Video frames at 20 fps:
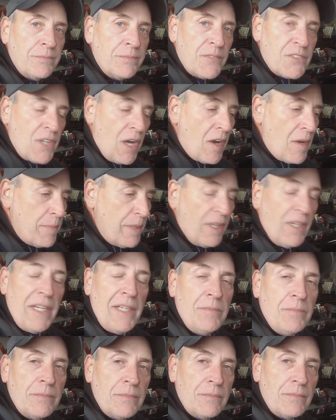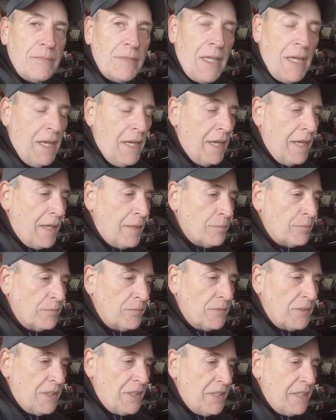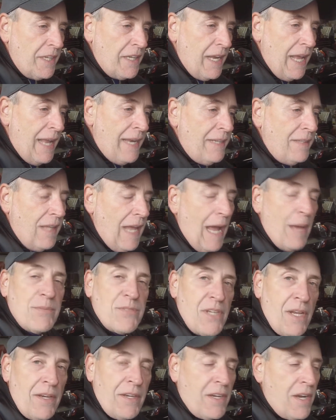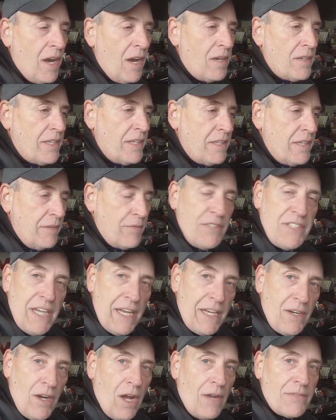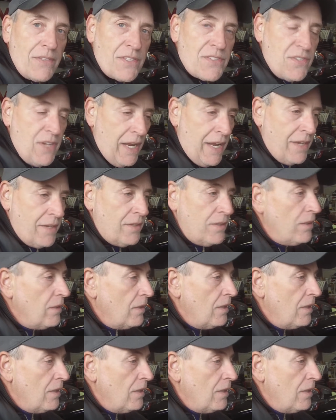Sorry, Billy. Didn't get any laps on the car. Didn't even take it off the stand.